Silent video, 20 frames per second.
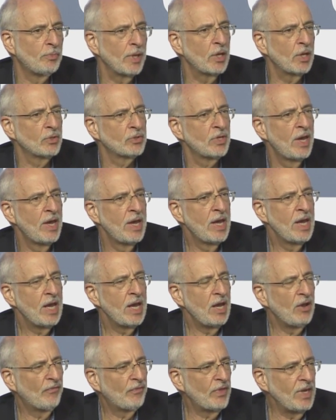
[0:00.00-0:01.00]
Because
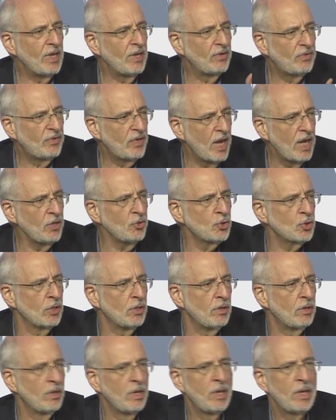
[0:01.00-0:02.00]
if the
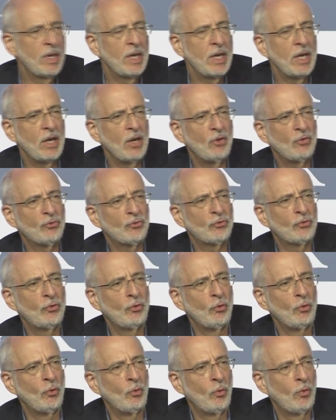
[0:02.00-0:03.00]
intention is
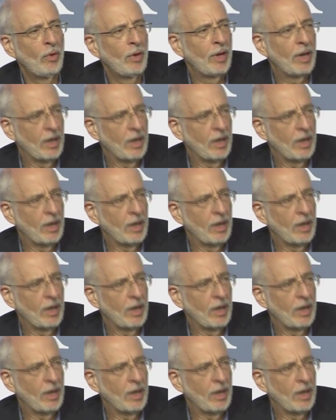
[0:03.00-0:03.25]
to,